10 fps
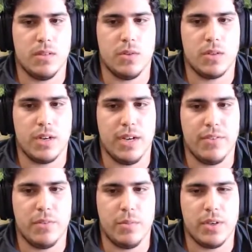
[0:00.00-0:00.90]
gonna
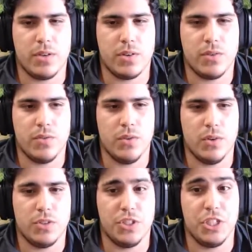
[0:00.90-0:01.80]
have to be
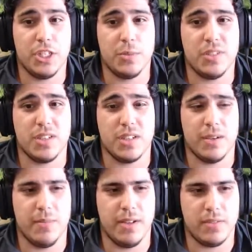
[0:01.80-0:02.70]
careful. Judgment's gonna
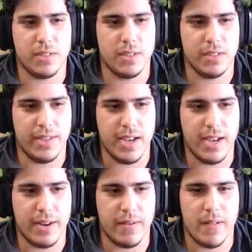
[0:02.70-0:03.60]
come down to kill
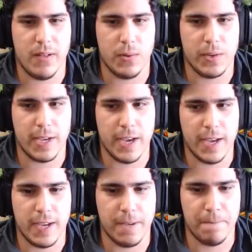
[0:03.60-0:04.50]
that. Okay.